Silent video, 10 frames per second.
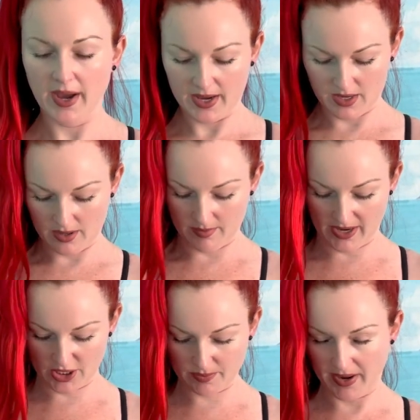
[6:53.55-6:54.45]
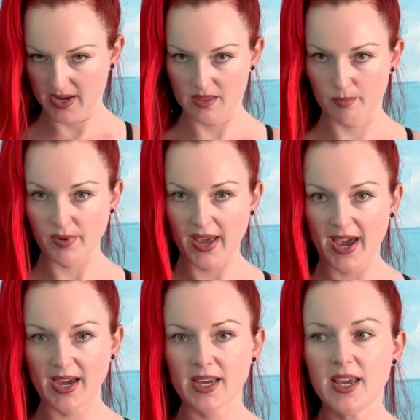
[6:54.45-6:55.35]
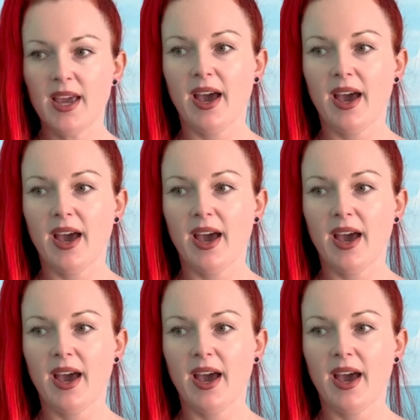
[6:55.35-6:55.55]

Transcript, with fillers: Um, I just buy it in the black.